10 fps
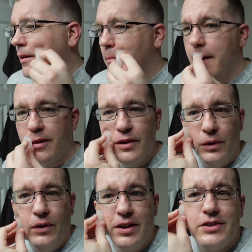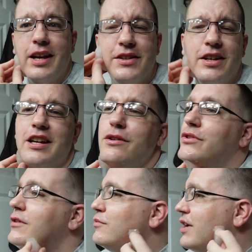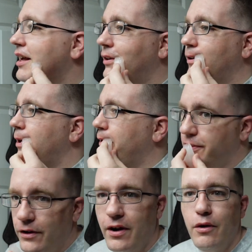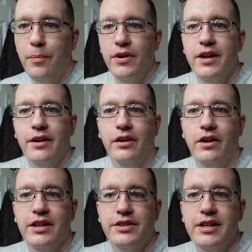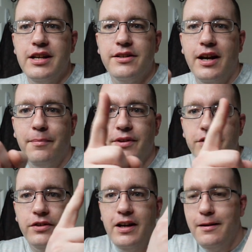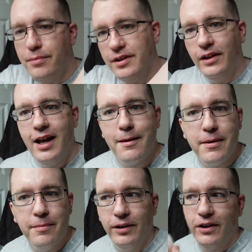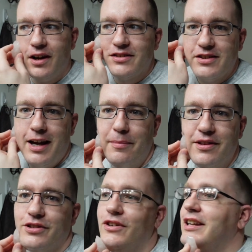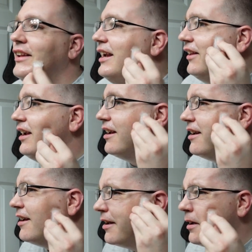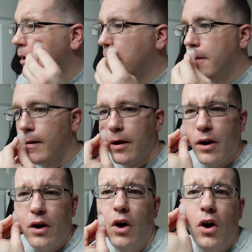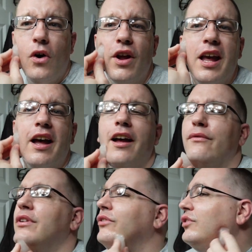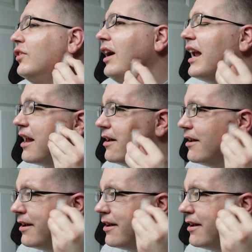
Matthew Lawrence has a YouTube channel also. I will put it across the top of the screen. I'm putting a lot of people across the top of the screen lately. Oh yeah, that feels great.